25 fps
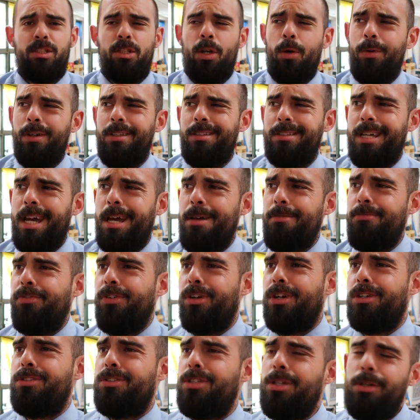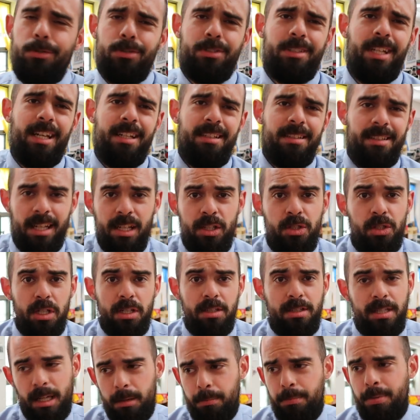so it's time for a Tuesday
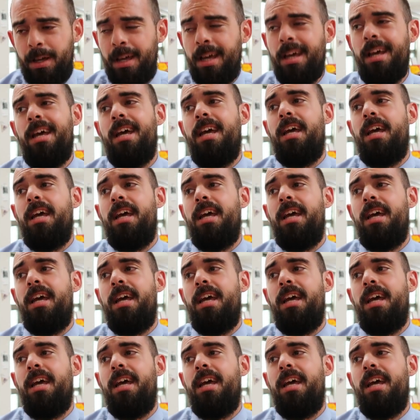teaching tip.